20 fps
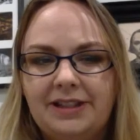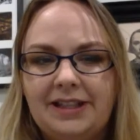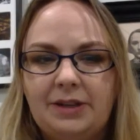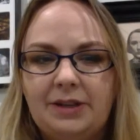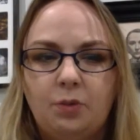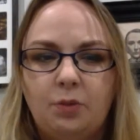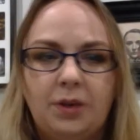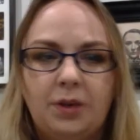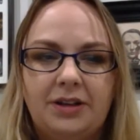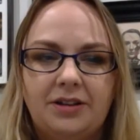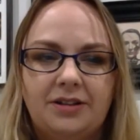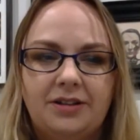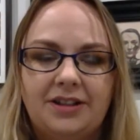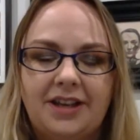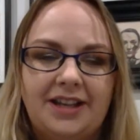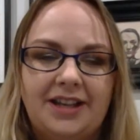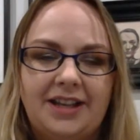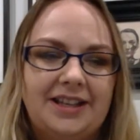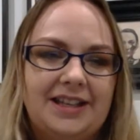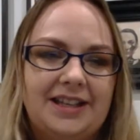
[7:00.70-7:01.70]
weird,
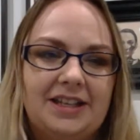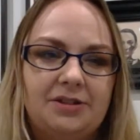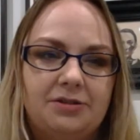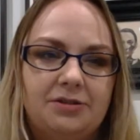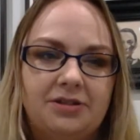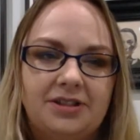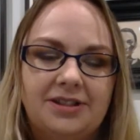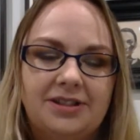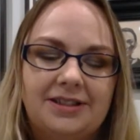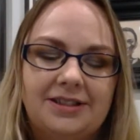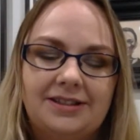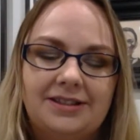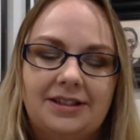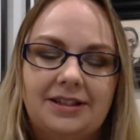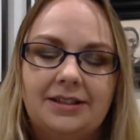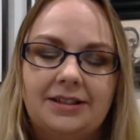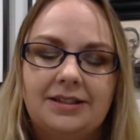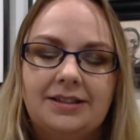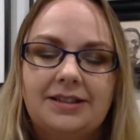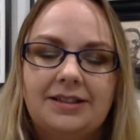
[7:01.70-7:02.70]
kind of interesting
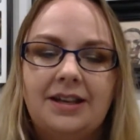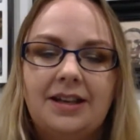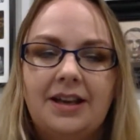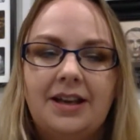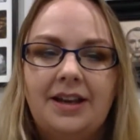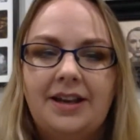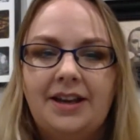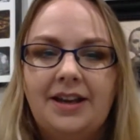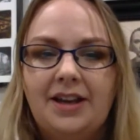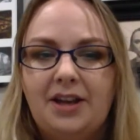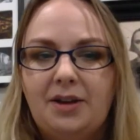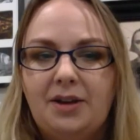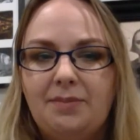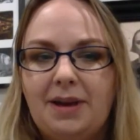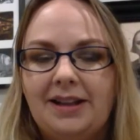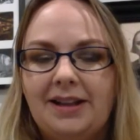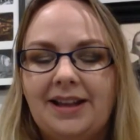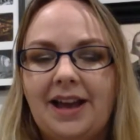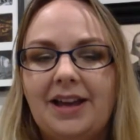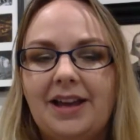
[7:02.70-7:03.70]
things. And
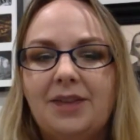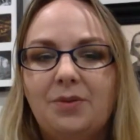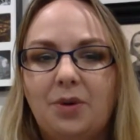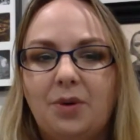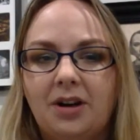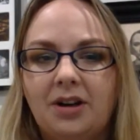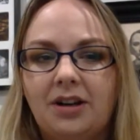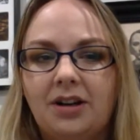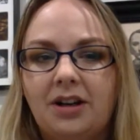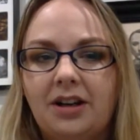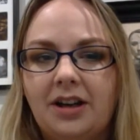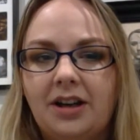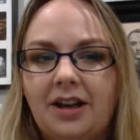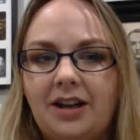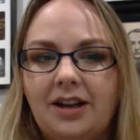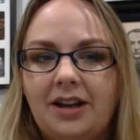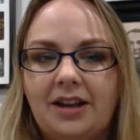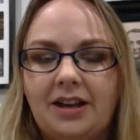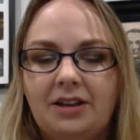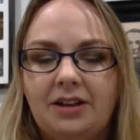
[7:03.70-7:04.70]
I work
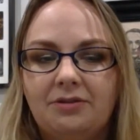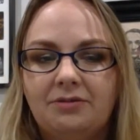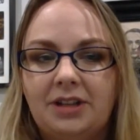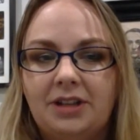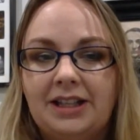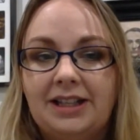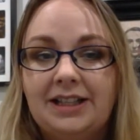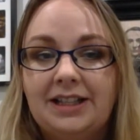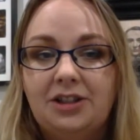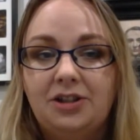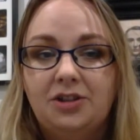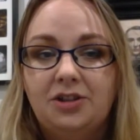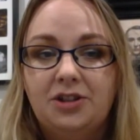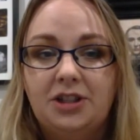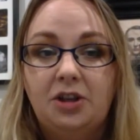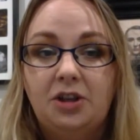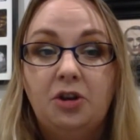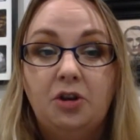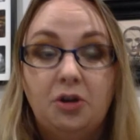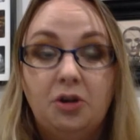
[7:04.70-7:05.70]
really
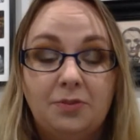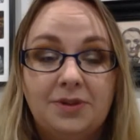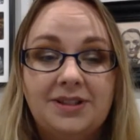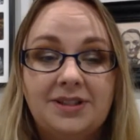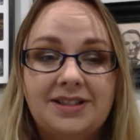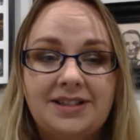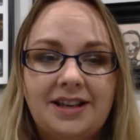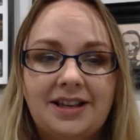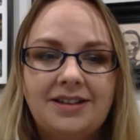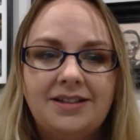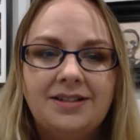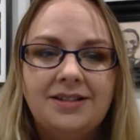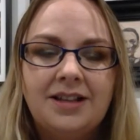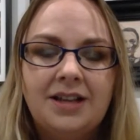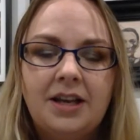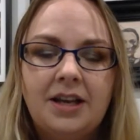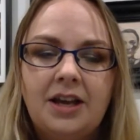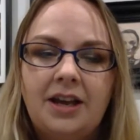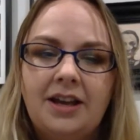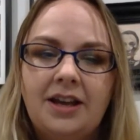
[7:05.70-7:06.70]
using human cells,
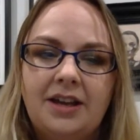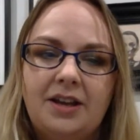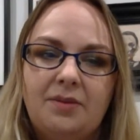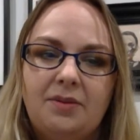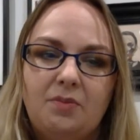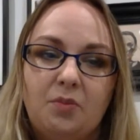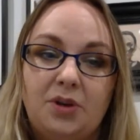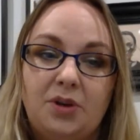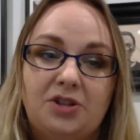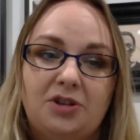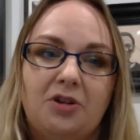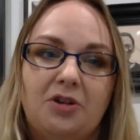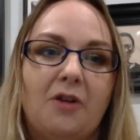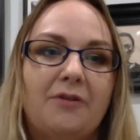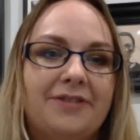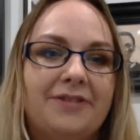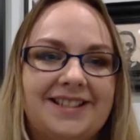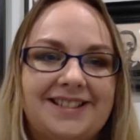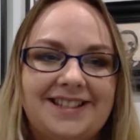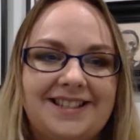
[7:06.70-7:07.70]
which are
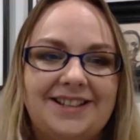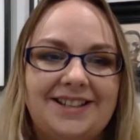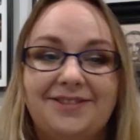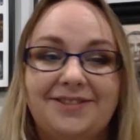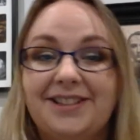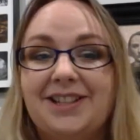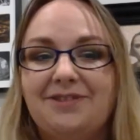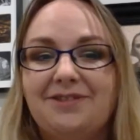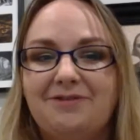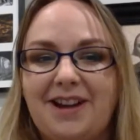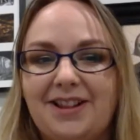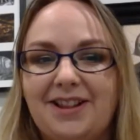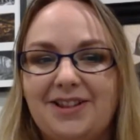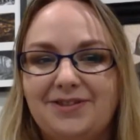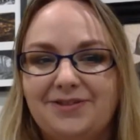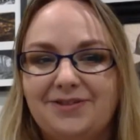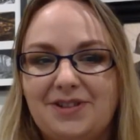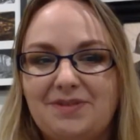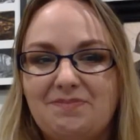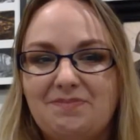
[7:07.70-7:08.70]
obviously a really
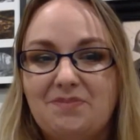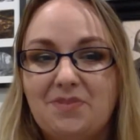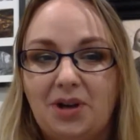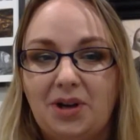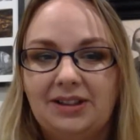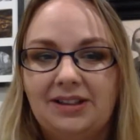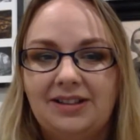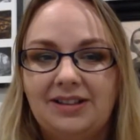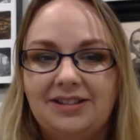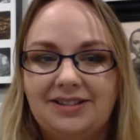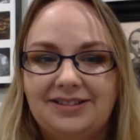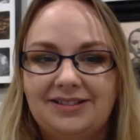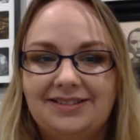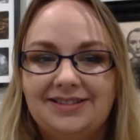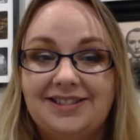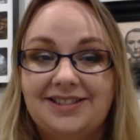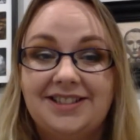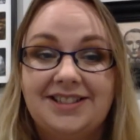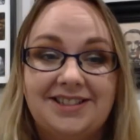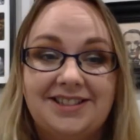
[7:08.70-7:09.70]
relevant model
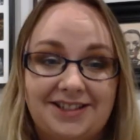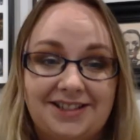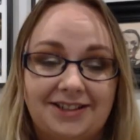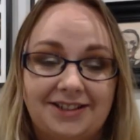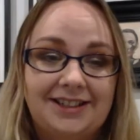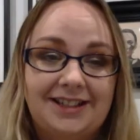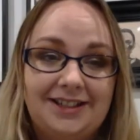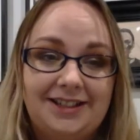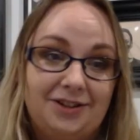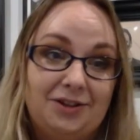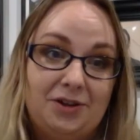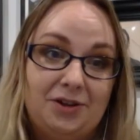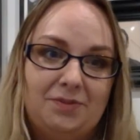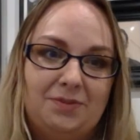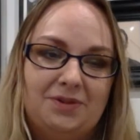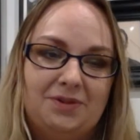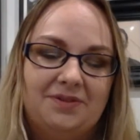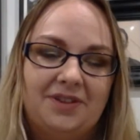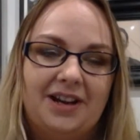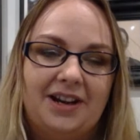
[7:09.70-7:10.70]
to study a
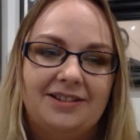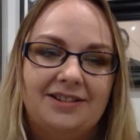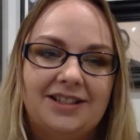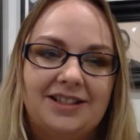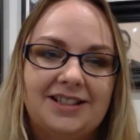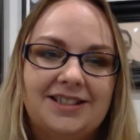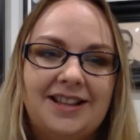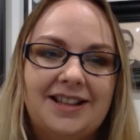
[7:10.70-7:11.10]
human virus.